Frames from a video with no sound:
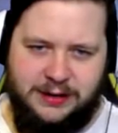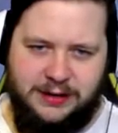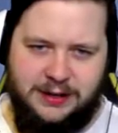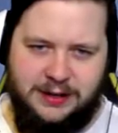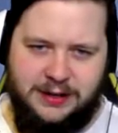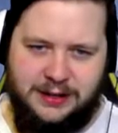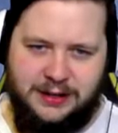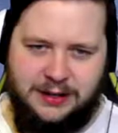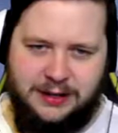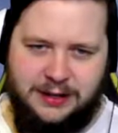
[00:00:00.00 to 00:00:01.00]

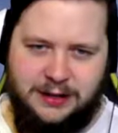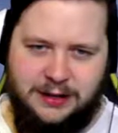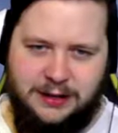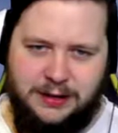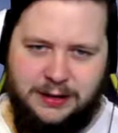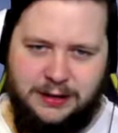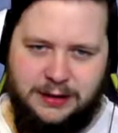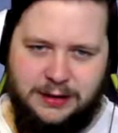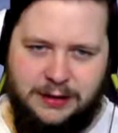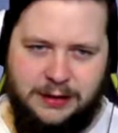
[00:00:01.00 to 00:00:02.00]
No one is speaking in this clip.